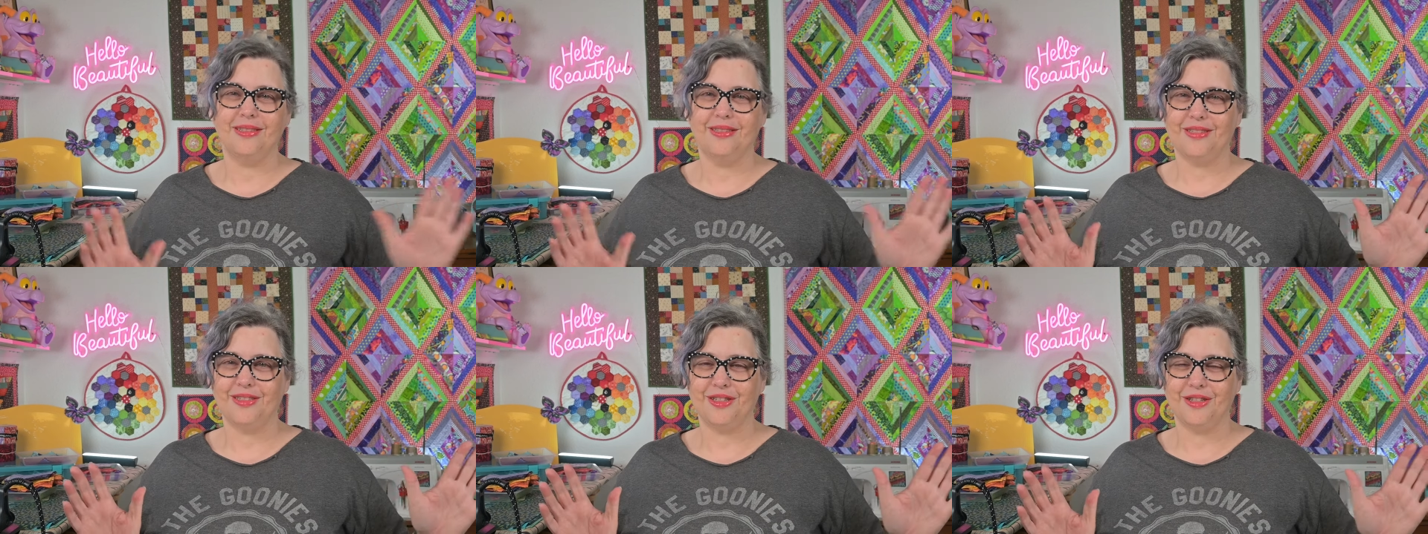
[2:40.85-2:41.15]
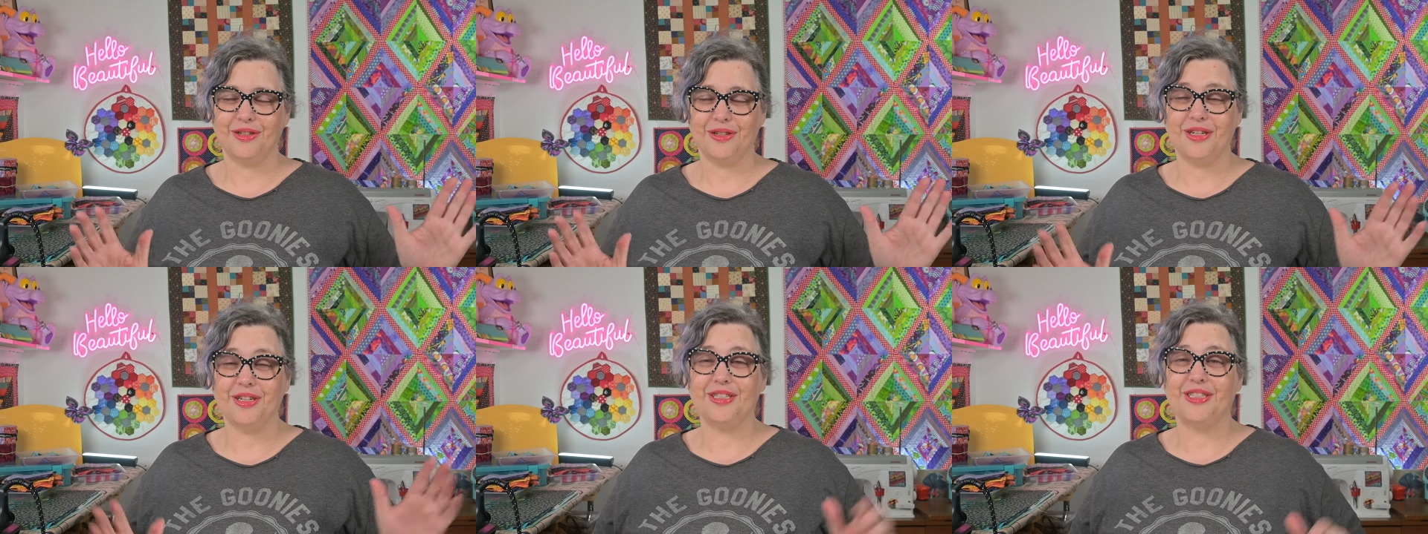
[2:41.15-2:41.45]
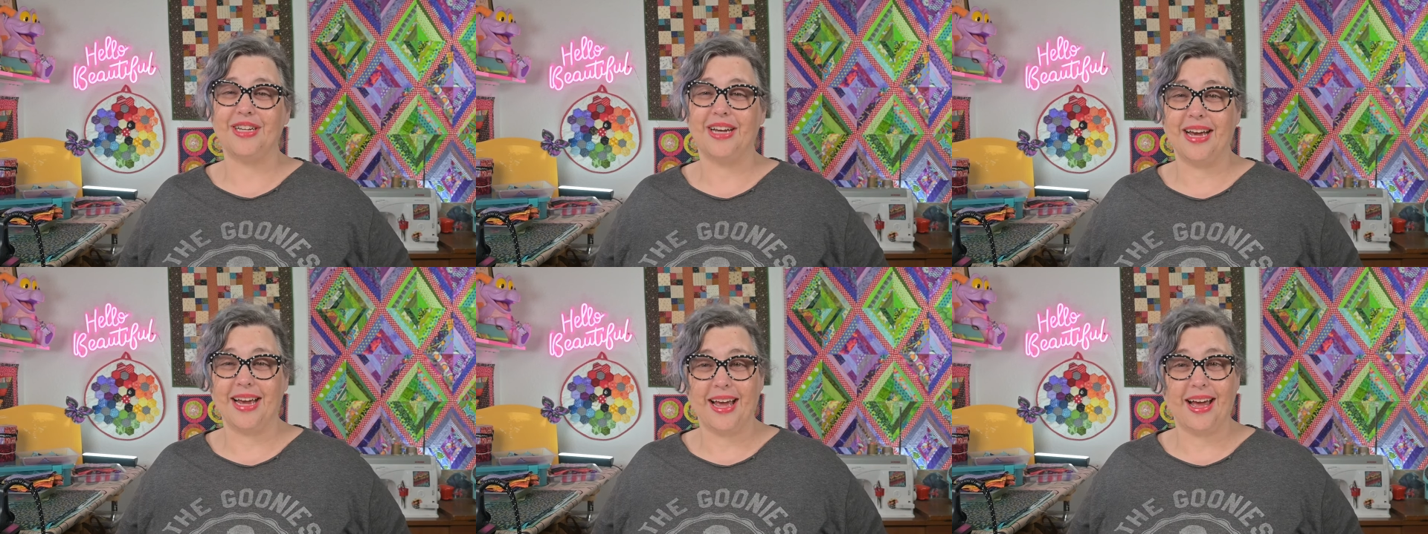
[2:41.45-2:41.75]
so you can
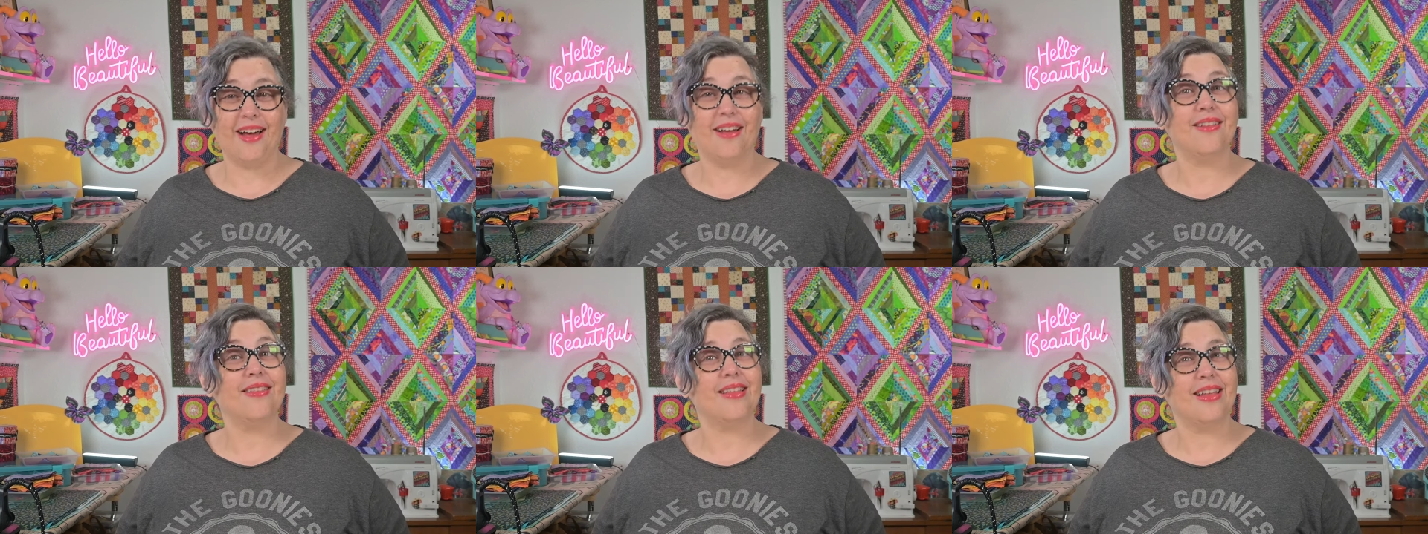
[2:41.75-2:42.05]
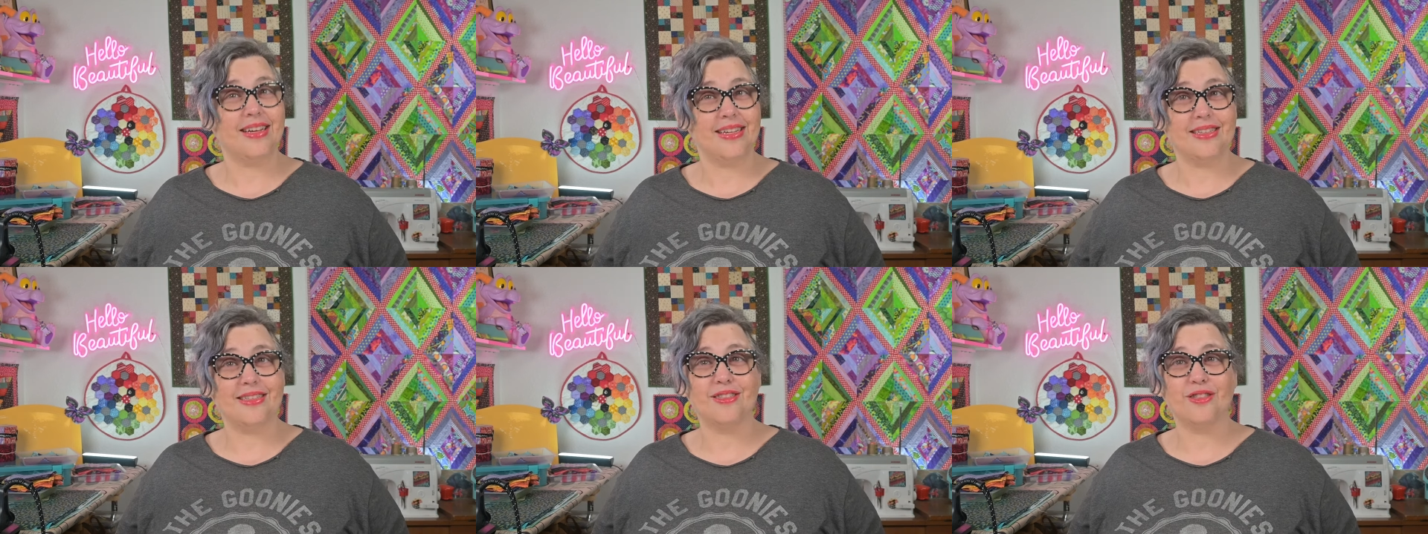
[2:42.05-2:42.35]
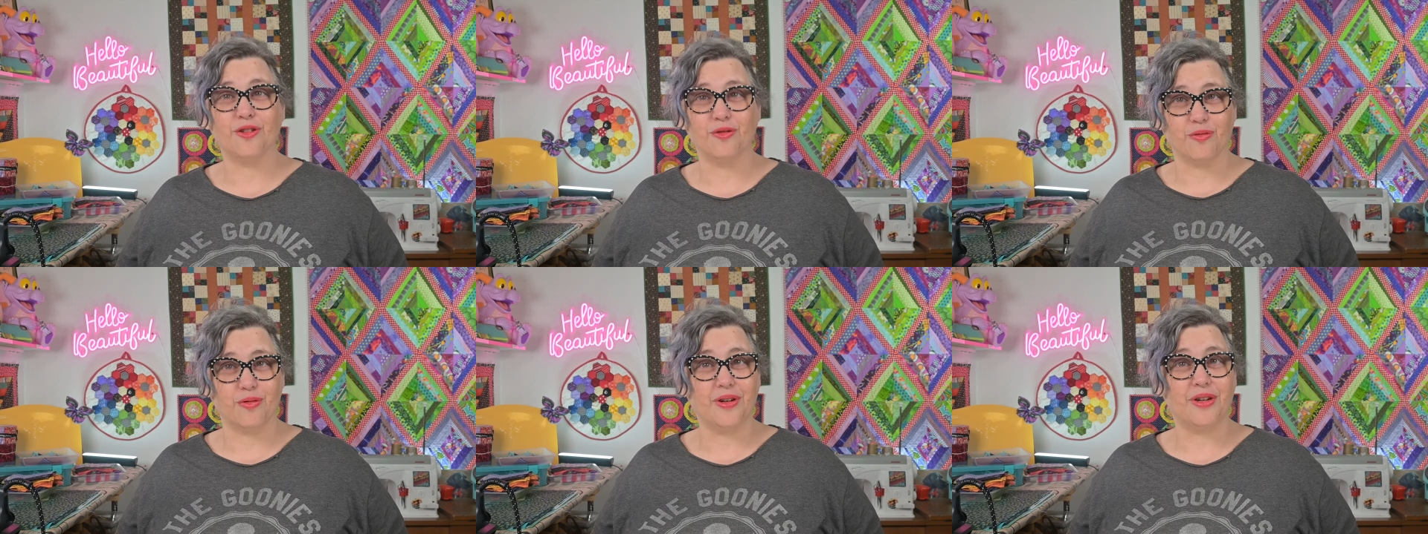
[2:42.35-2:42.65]
check out
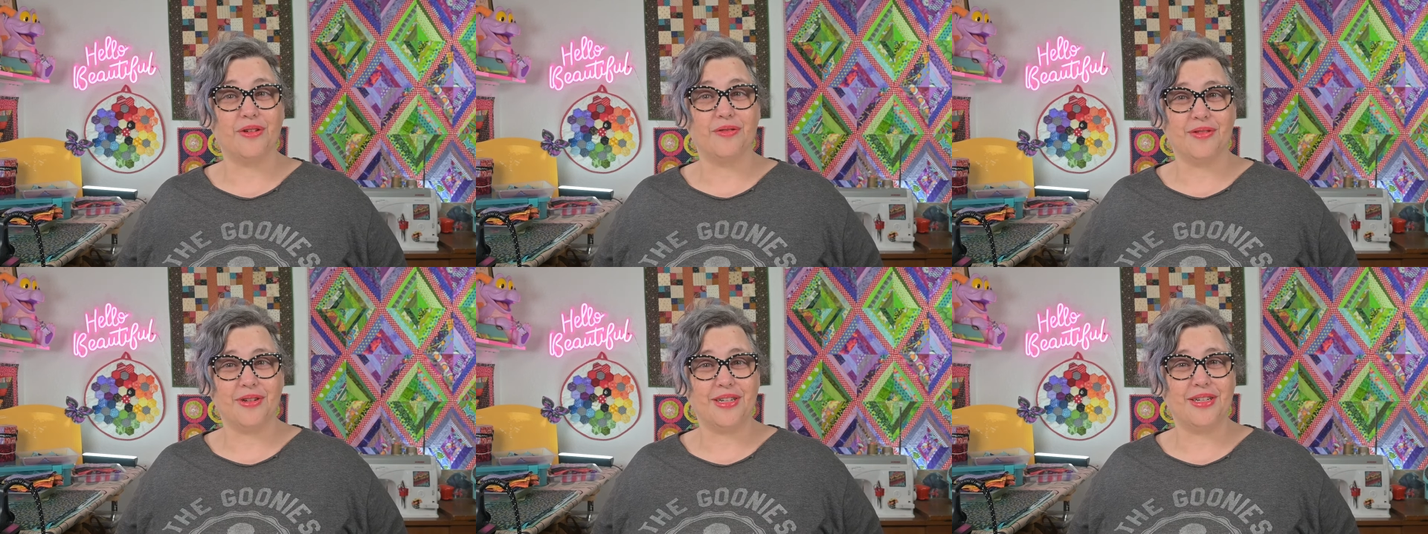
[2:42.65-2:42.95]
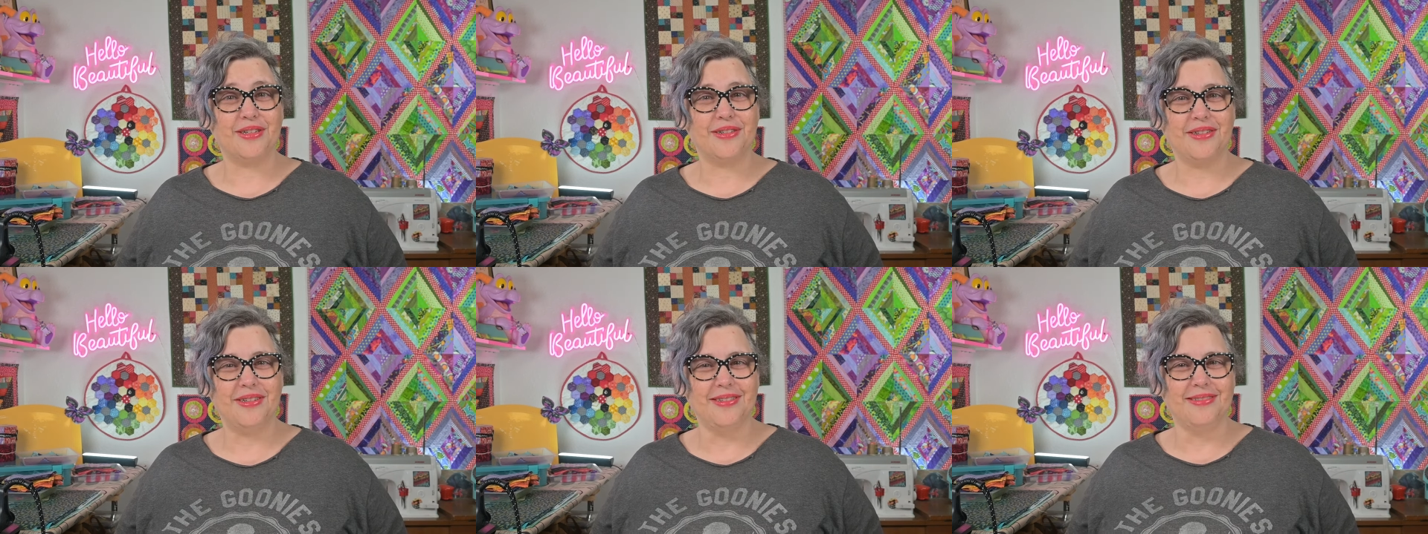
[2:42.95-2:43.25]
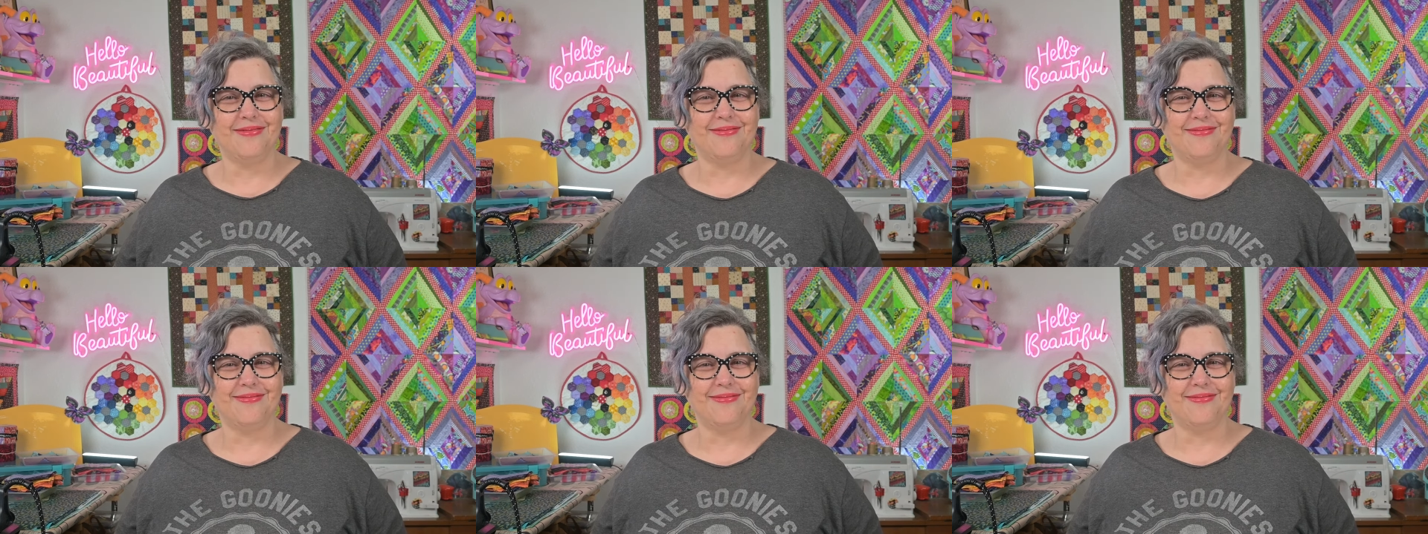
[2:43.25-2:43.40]
like the real real.